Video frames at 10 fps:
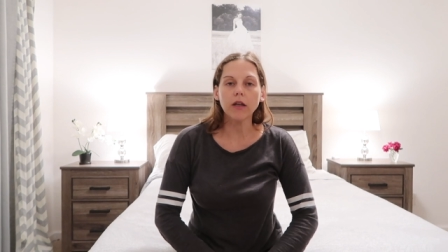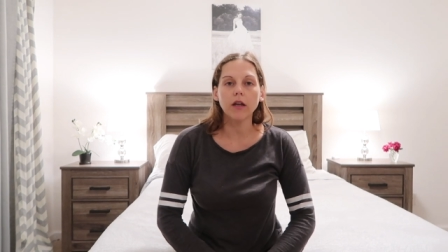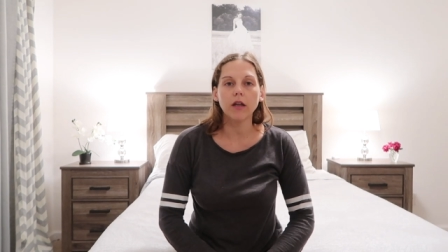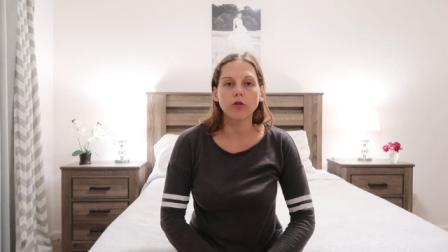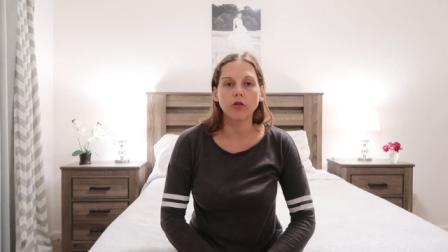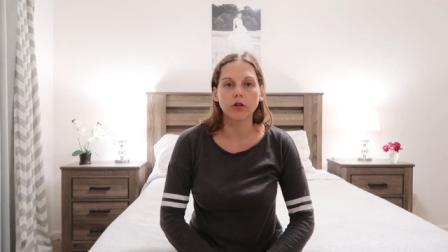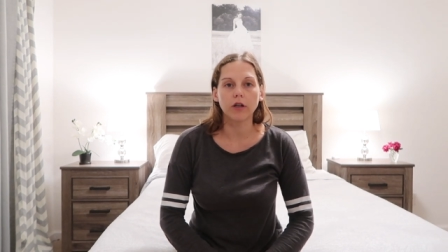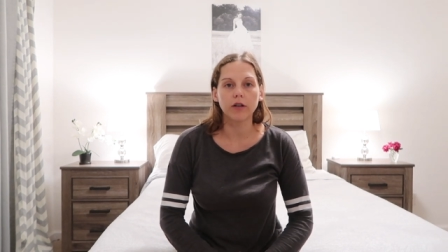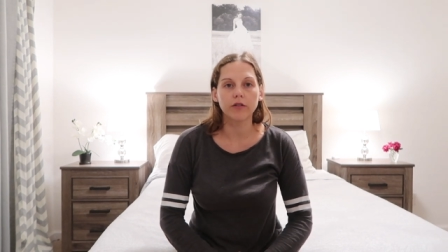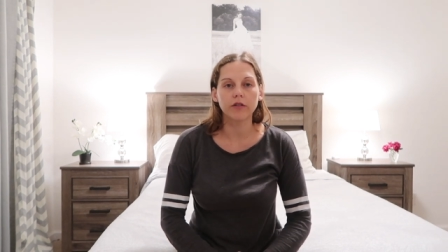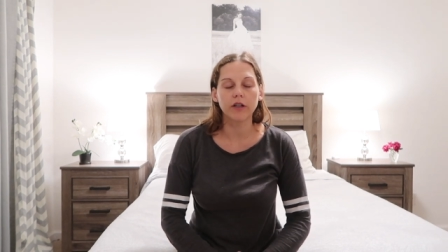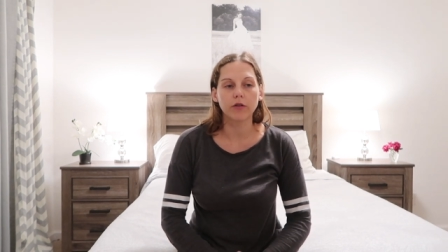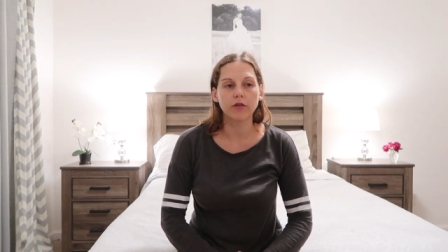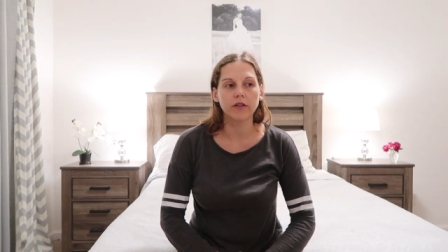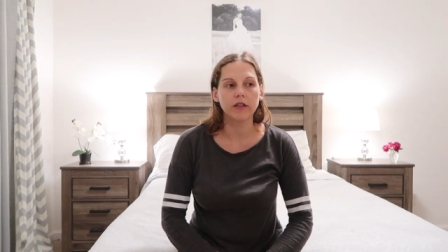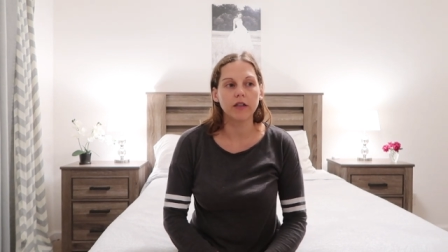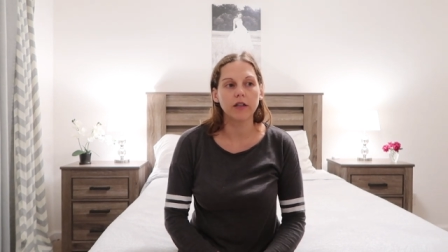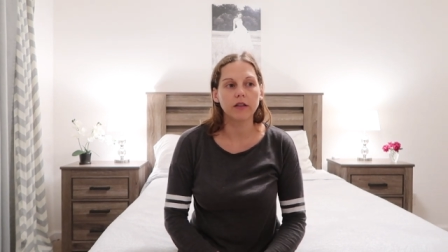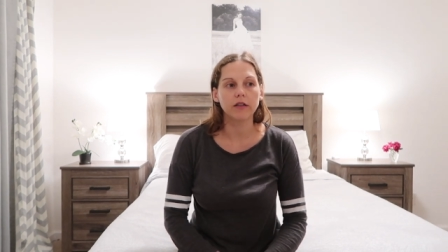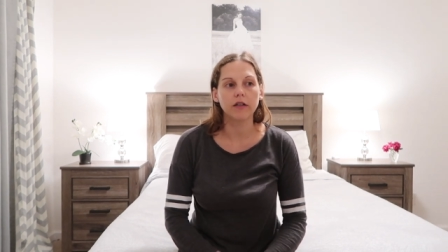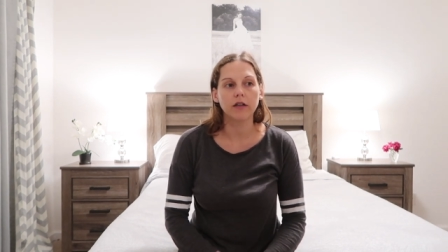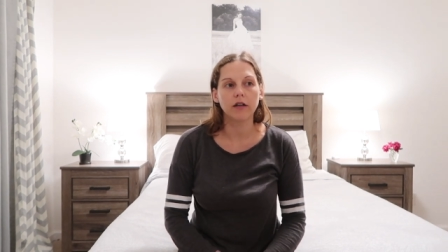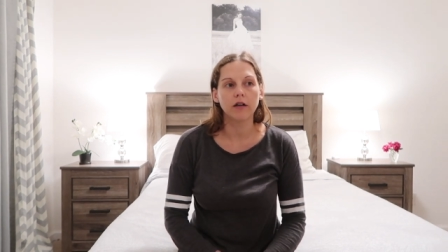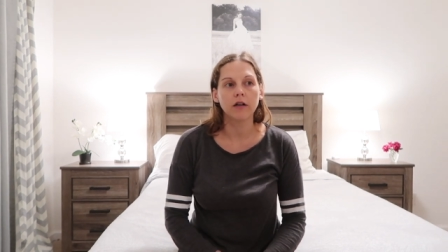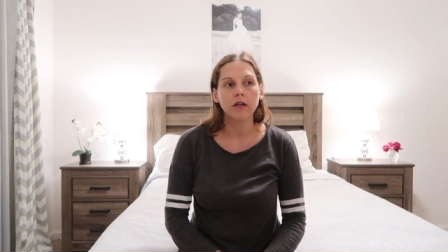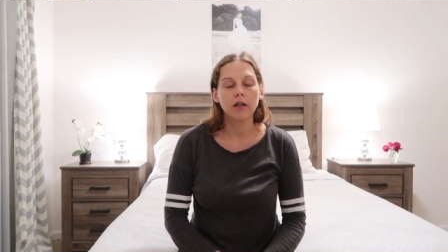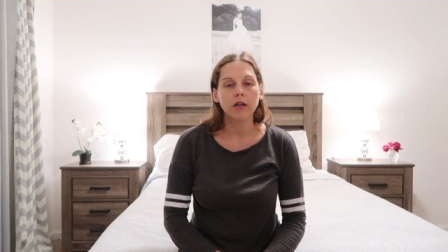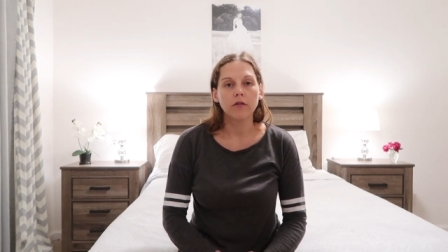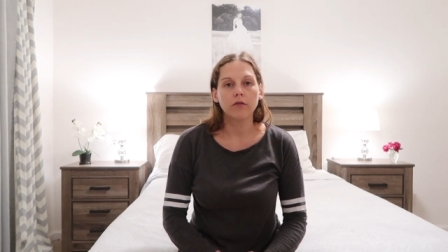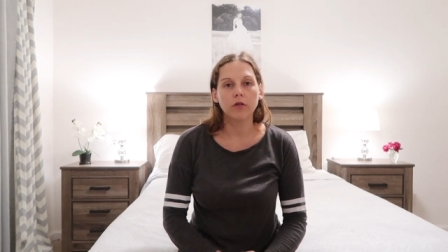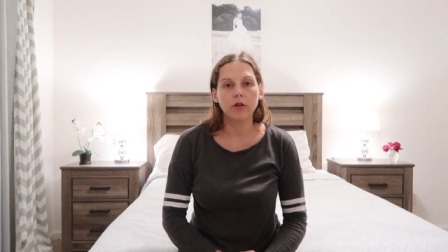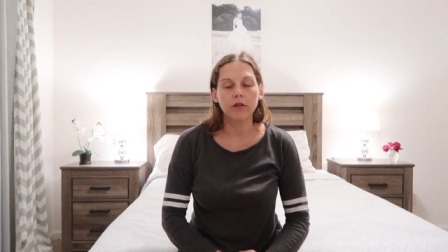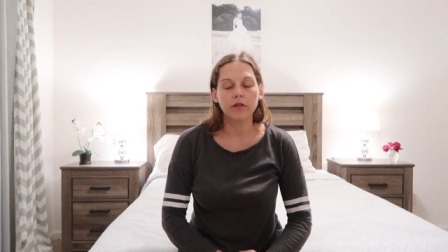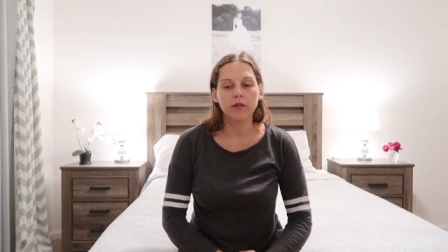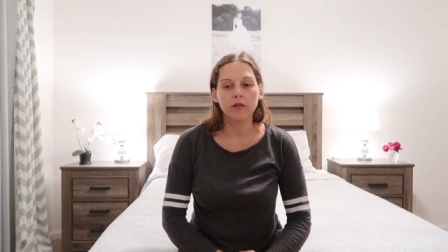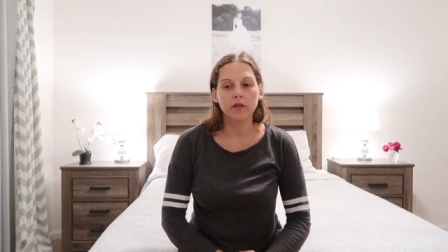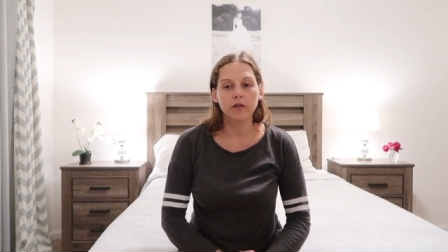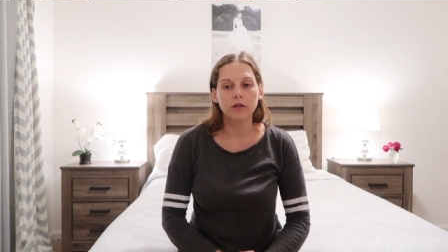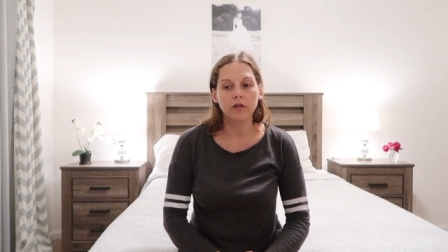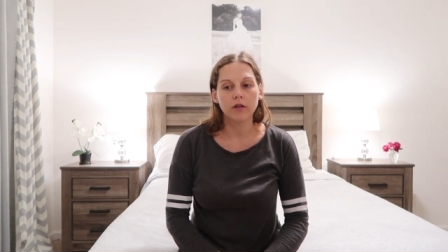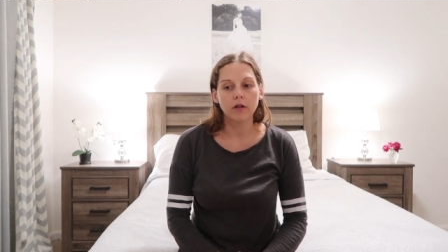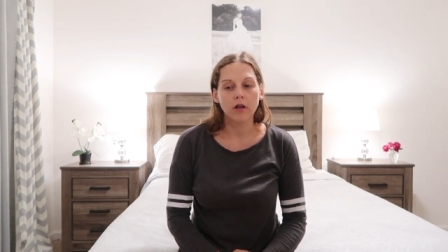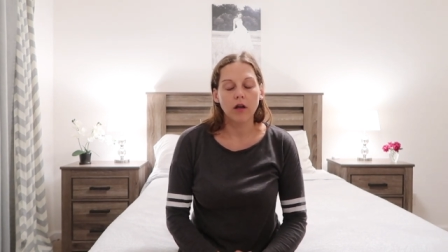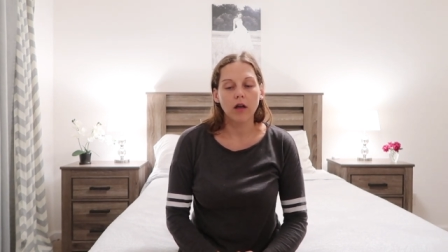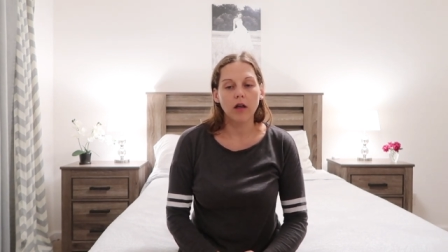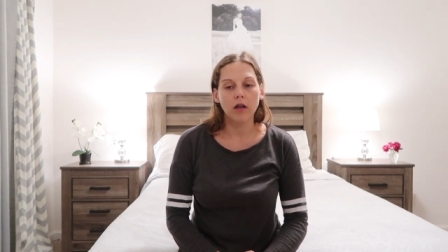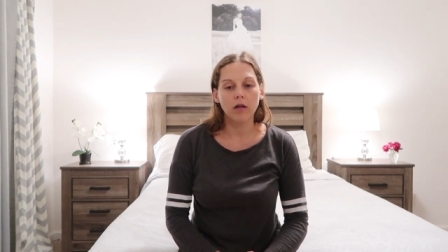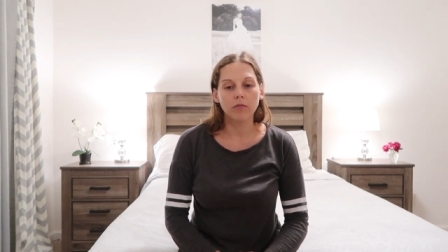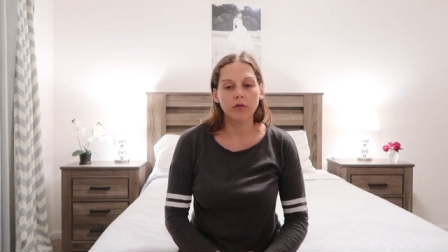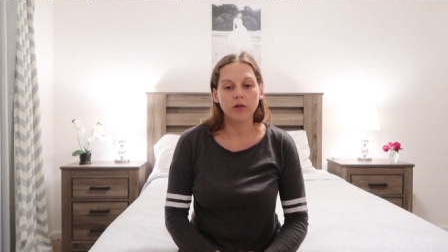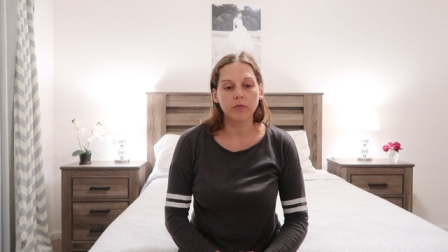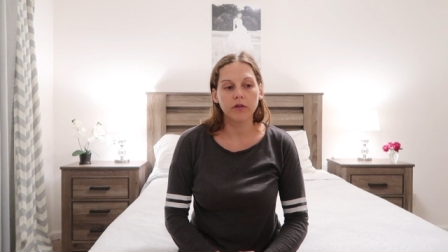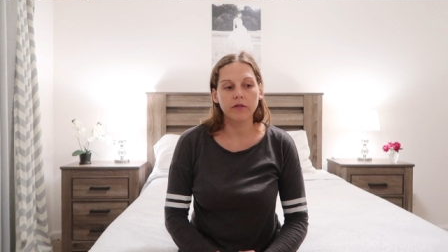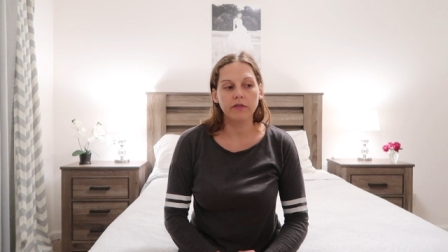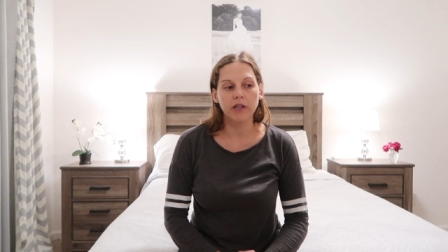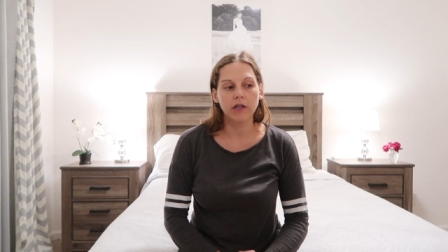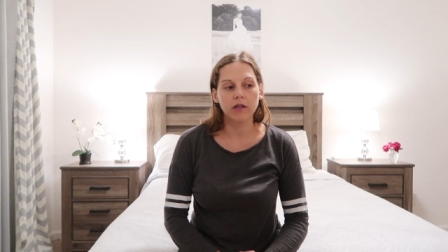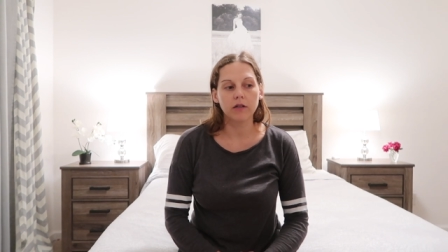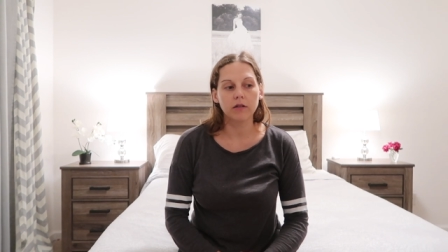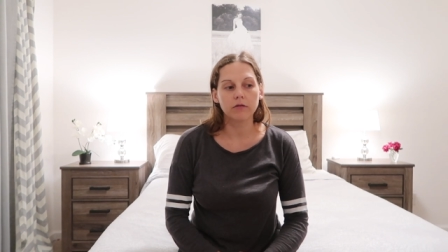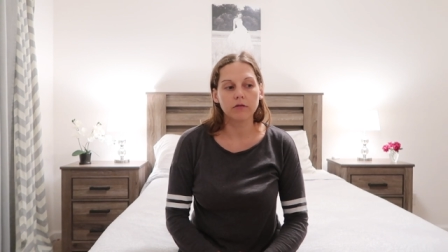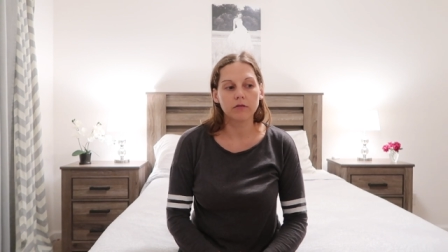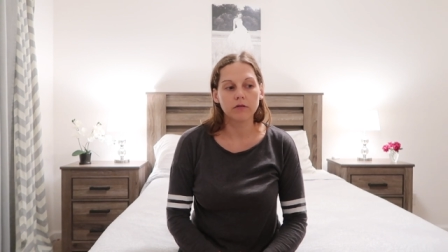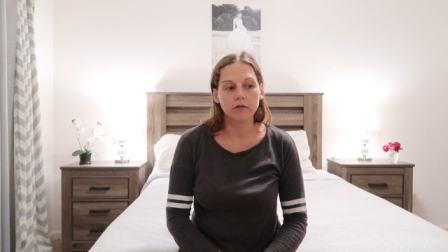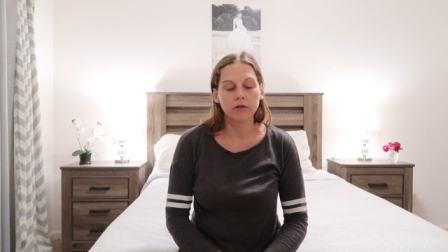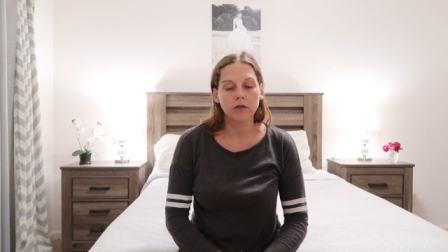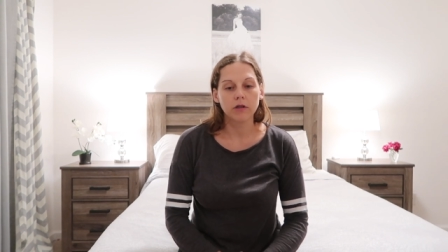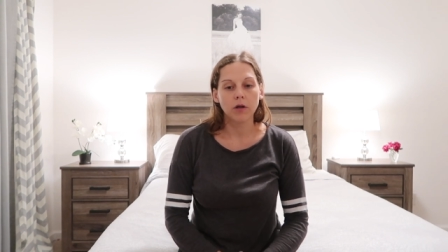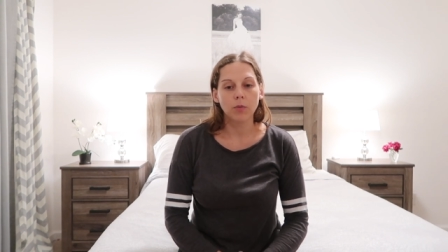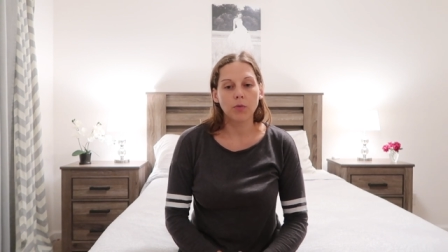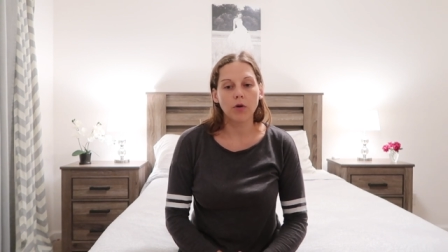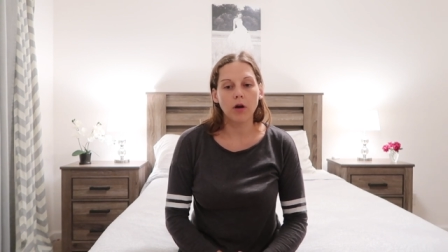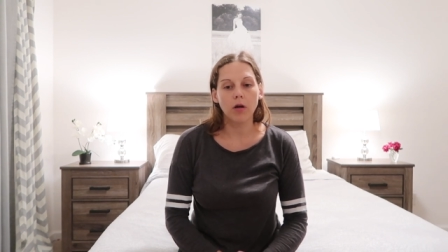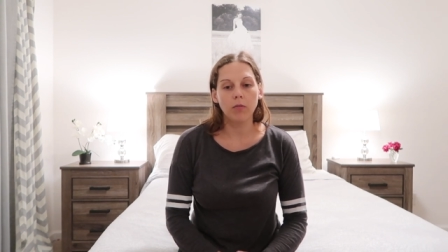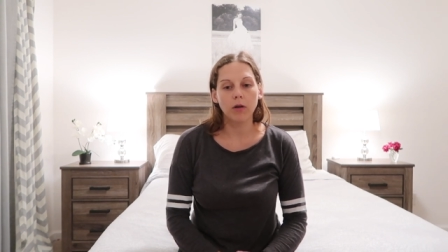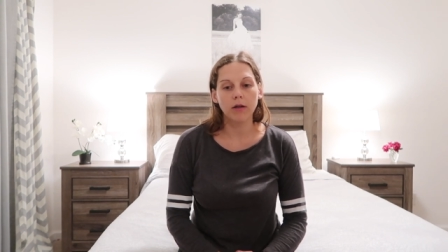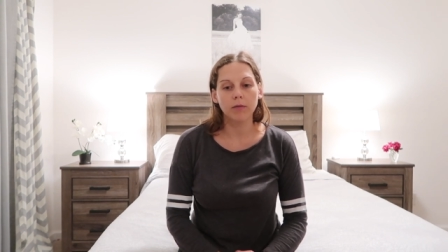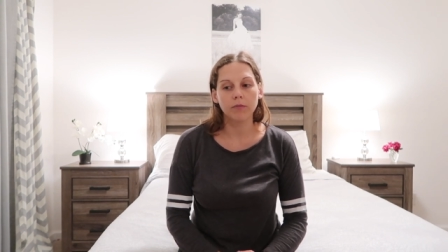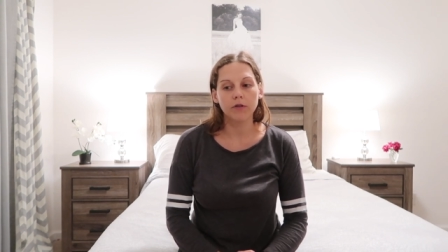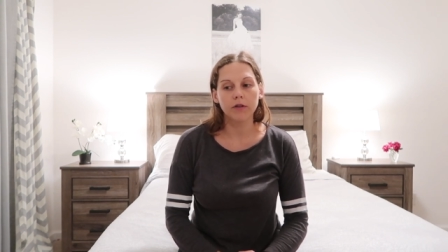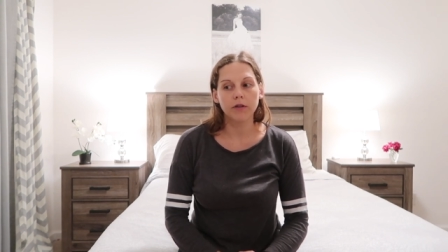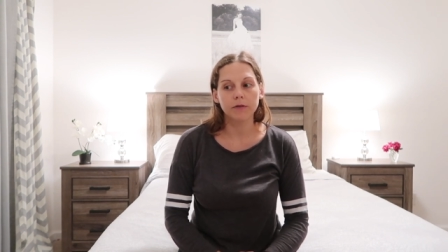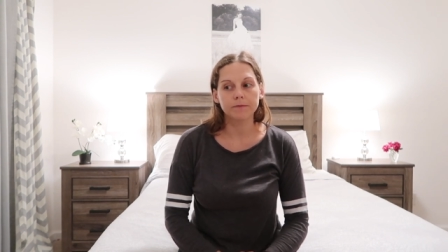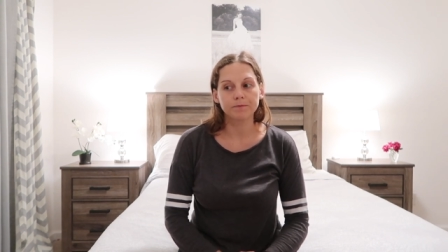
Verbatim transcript: they told us they could see that there was um, some severe problems